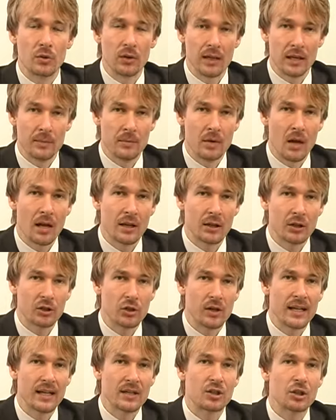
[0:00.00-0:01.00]
a hypnotic
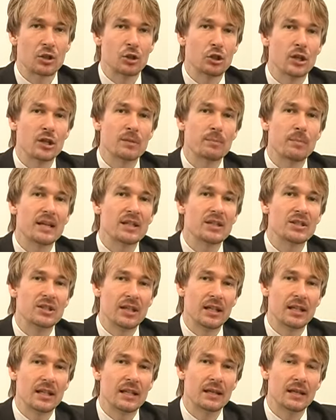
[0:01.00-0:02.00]
trance just by
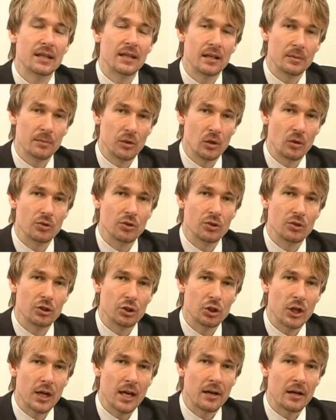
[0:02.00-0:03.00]
sitting in the hypnosis
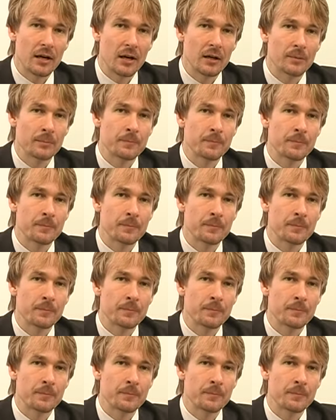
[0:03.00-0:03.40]
chair.